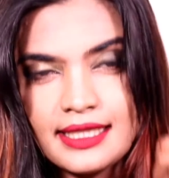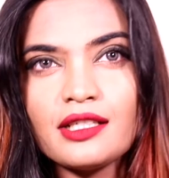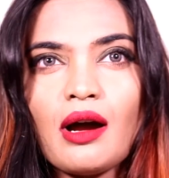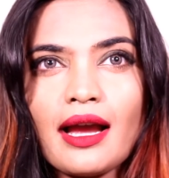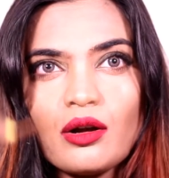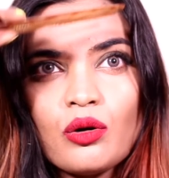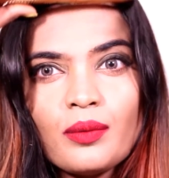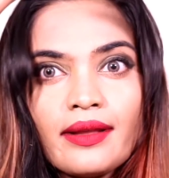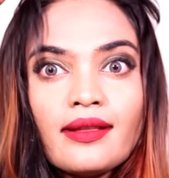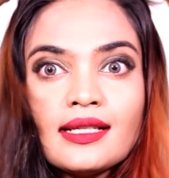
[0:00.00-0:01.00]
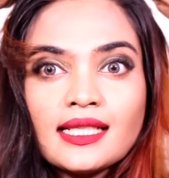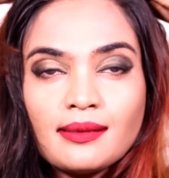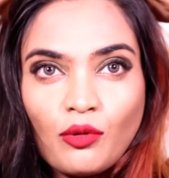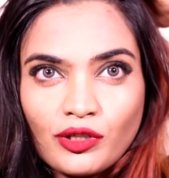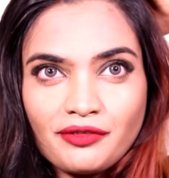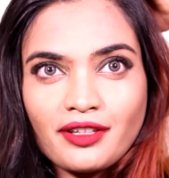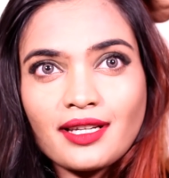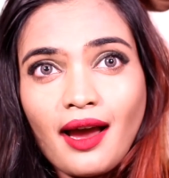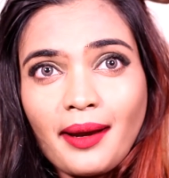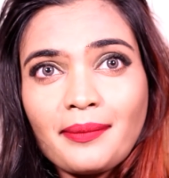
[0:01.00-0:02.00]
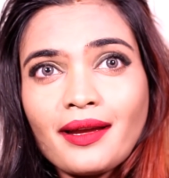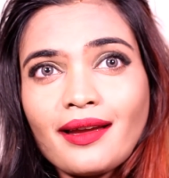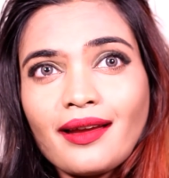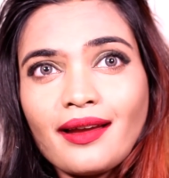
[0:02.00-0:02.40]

So I go with this most of the time.